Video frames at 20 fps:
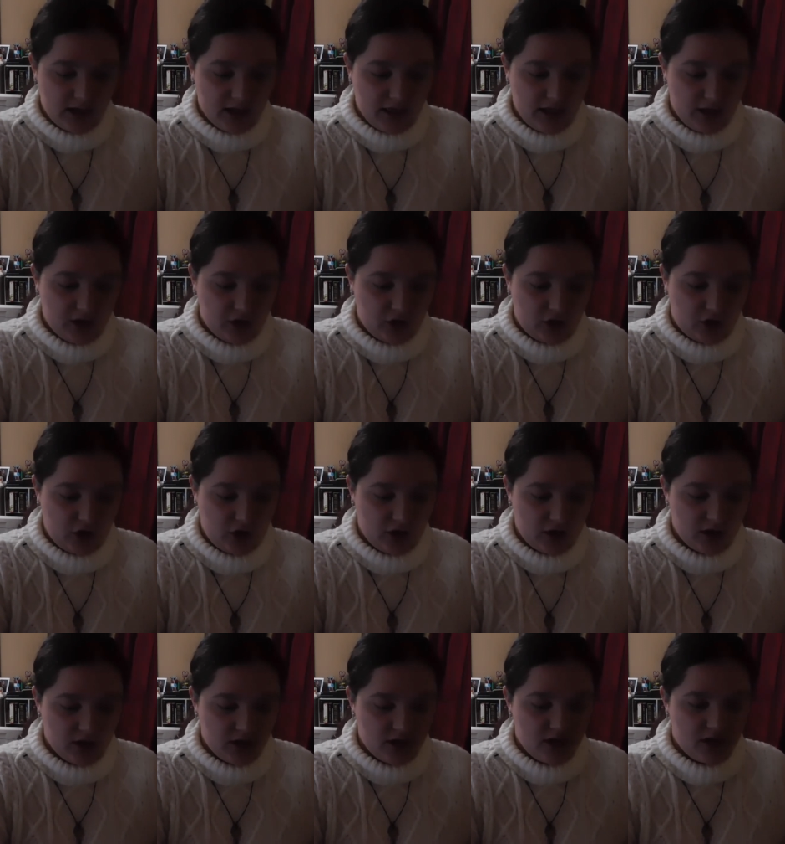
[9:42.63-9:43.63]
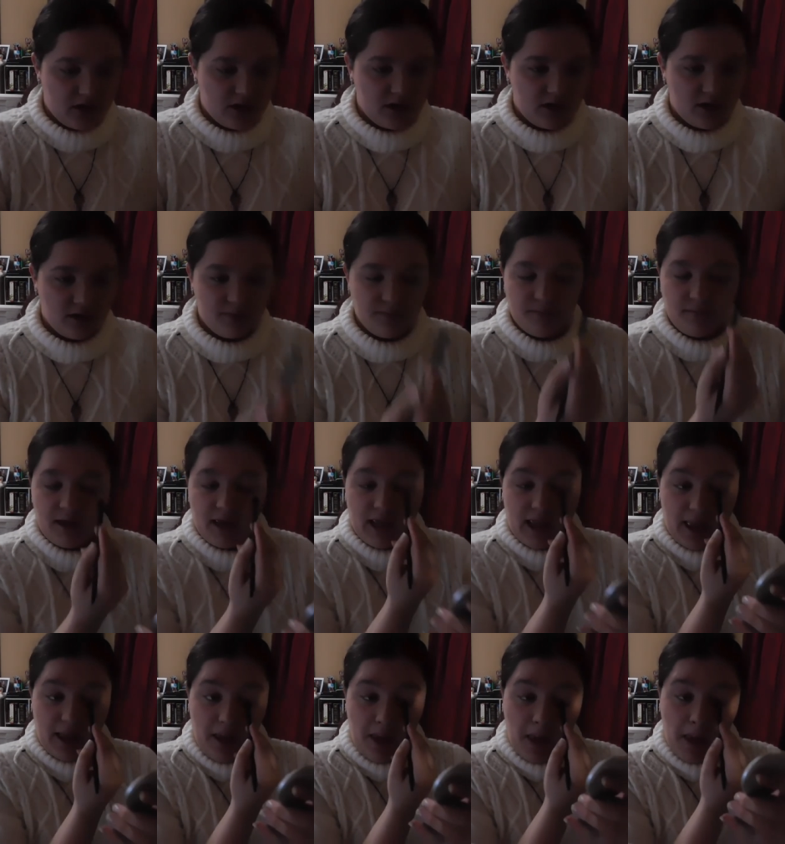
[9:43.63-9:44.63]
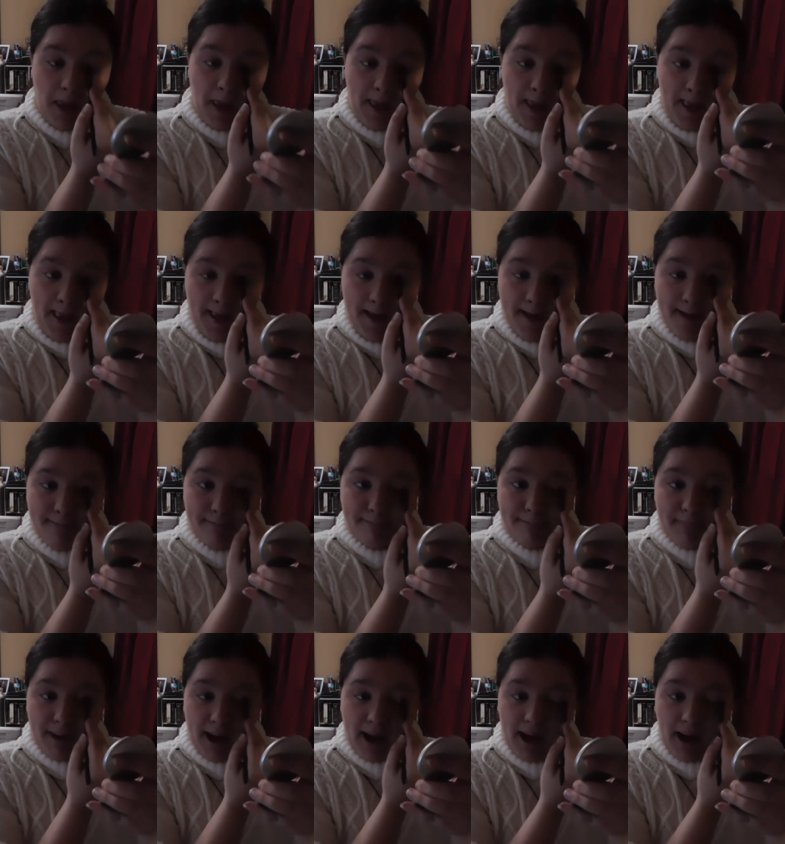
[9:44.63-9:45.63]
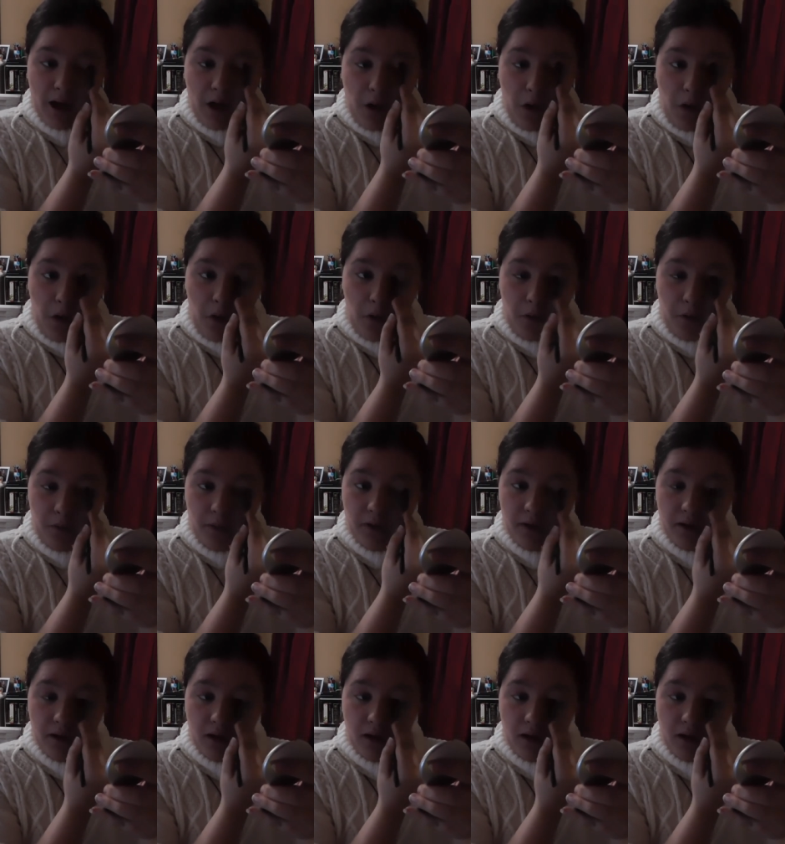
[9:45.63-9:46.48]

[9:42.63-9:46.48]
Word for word: the look. Make it my own